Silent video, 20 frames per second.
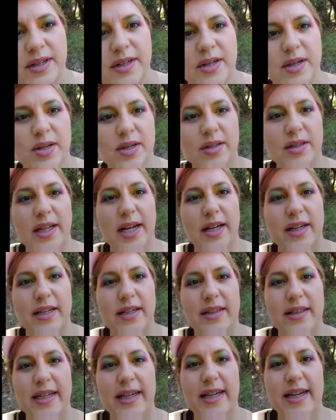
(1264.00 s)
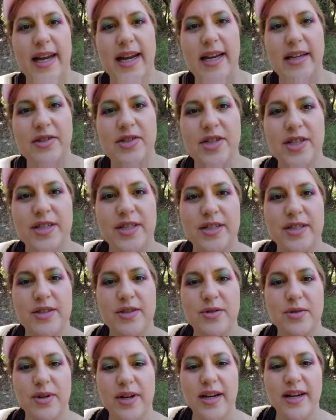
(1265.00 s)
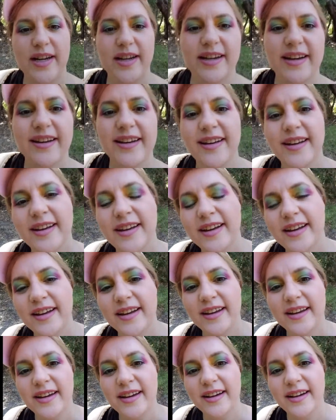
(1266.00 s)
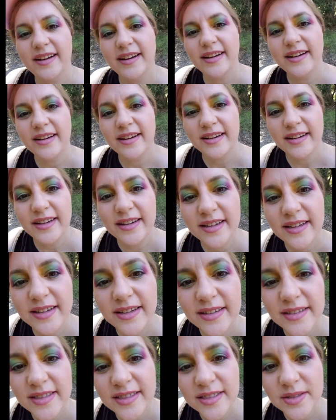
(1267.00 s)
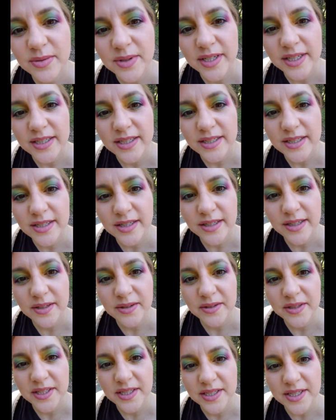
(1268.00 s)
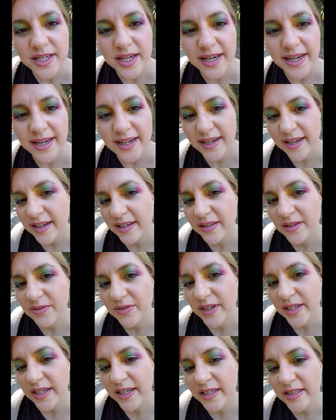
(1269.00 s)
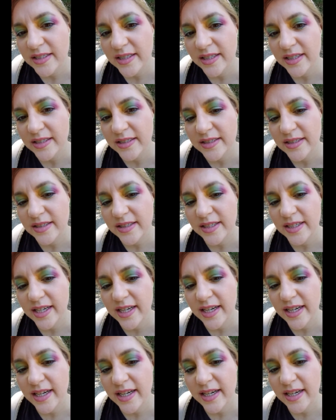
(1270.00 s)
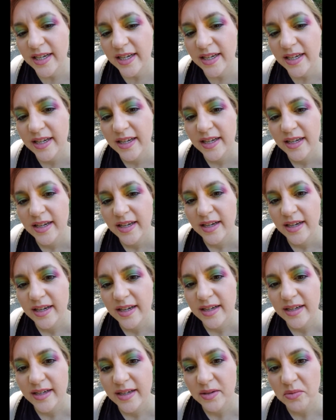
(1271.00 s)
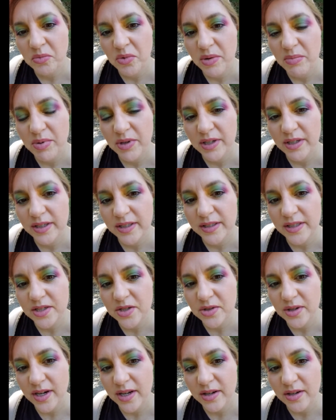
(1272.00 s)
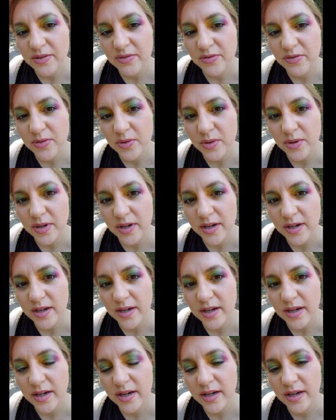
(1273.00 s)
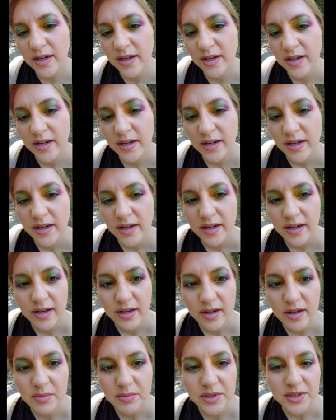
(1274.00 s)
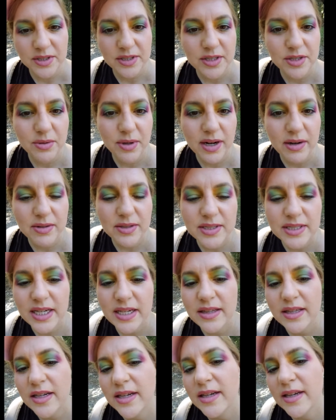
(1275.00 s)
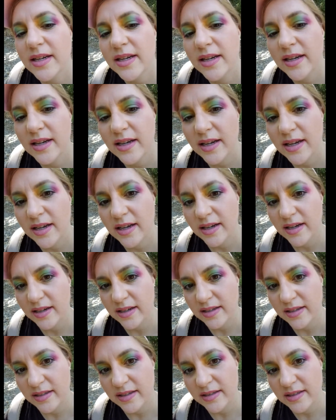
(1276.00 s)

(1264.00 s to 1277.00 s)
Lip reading: likely ancient tree, and just wanted to show you in the shade how the foundation is looking. We've been on the trail for almost 2 hours, I think, and